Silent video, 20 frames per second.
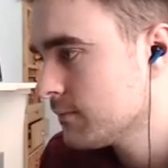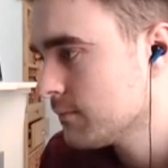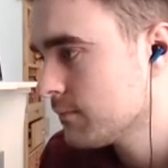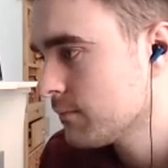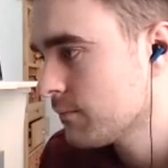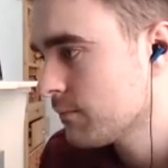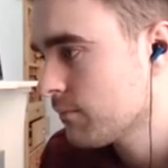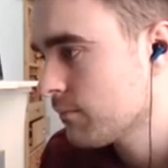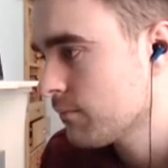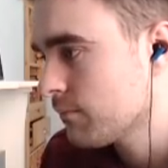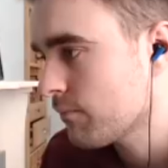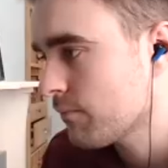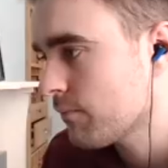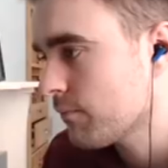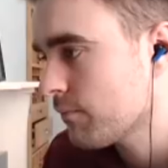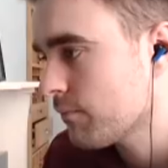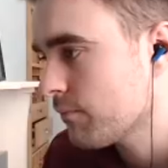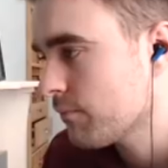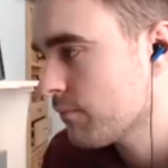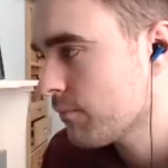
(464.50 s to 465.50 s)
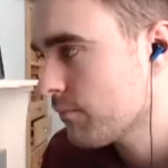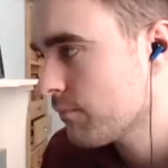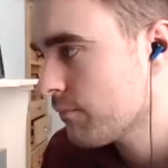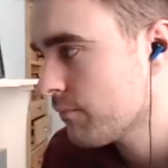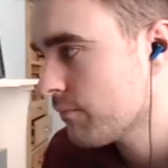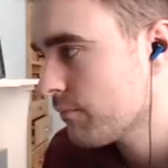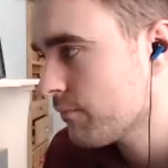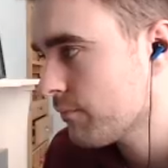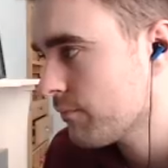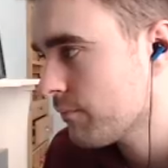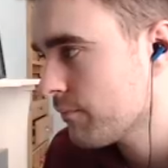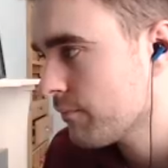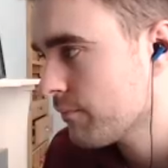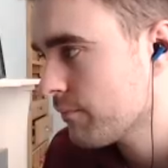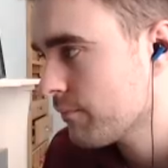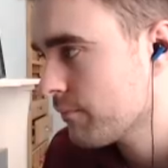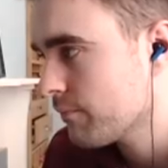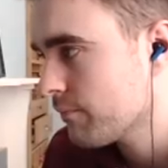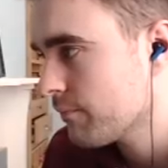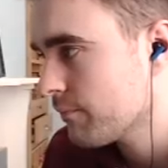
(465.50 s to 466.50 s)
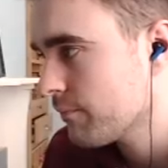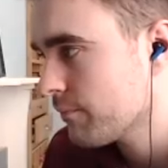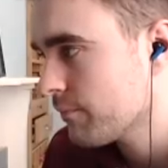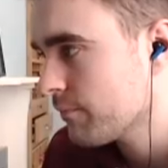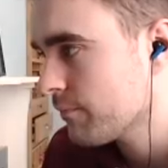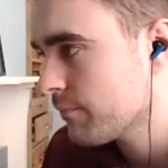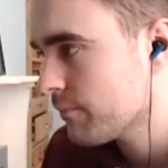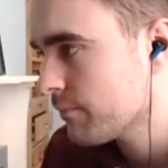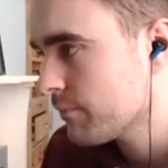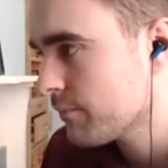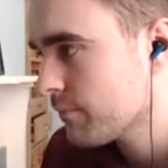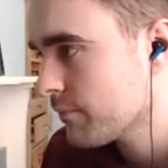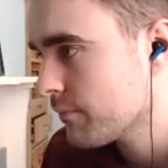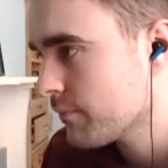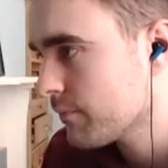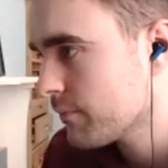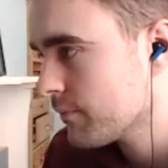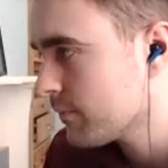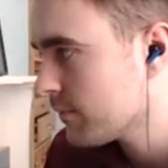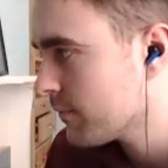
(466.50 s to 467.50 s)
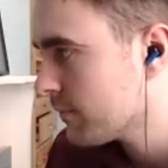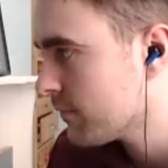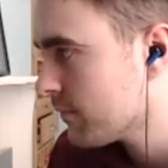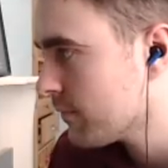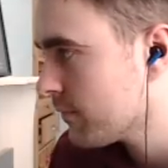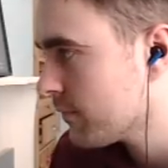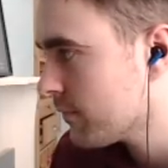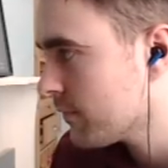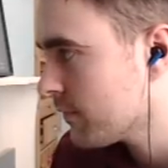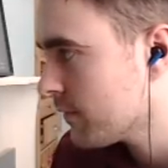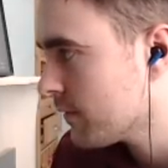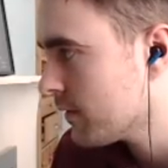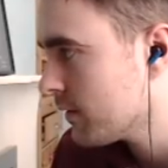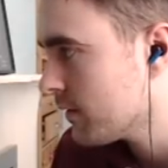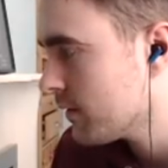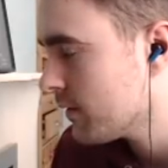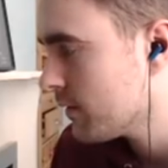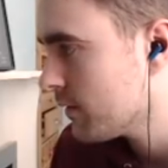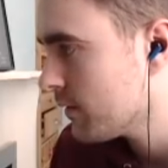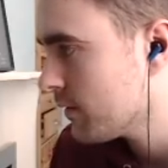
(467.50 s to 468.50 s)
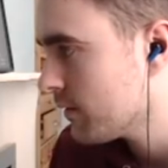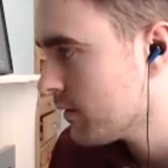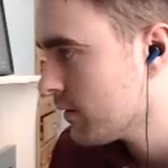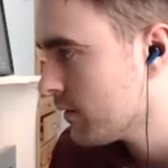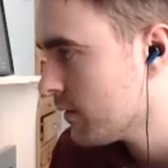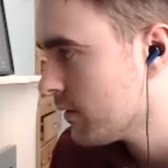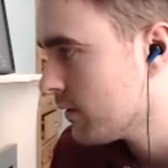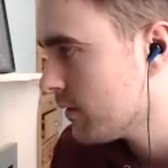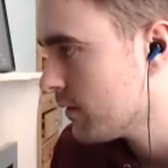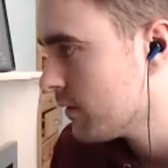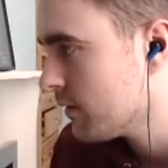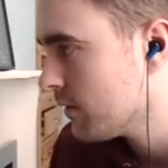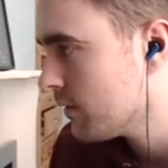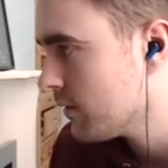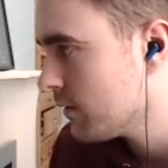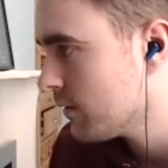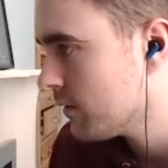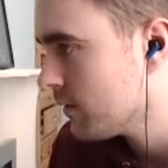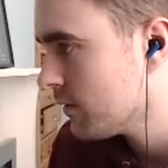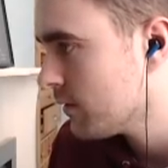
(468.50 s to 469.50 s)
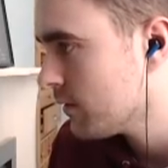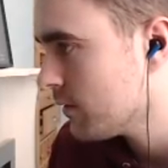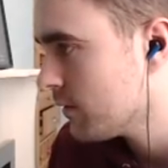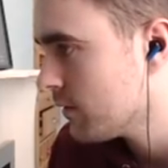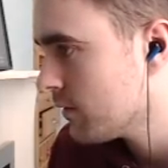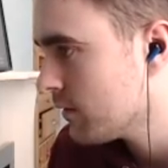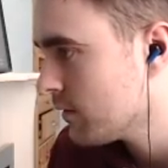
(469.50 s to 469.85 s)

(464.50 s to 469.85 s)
The person shown says nothing.